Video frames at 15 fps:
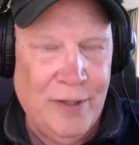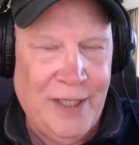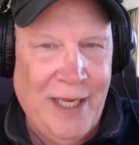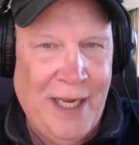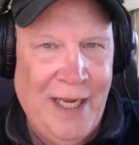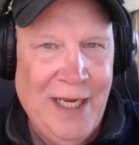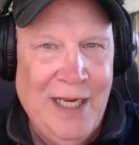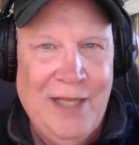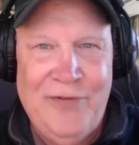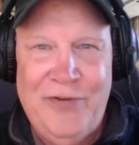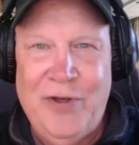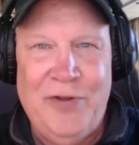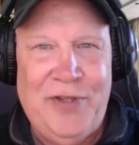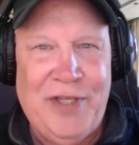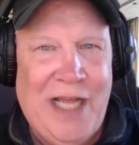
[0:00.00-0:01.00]
okay?
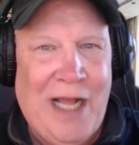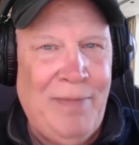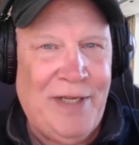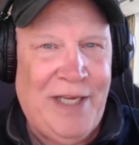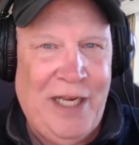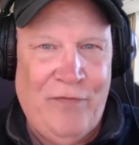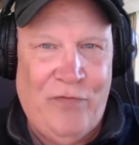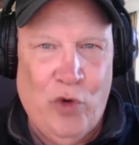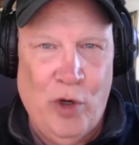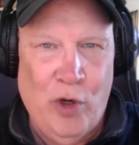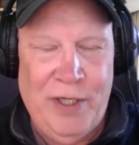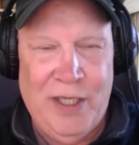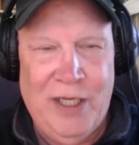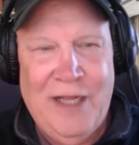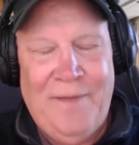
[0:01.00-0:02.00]
So it's a complicated
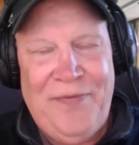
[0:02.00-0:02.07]
formula.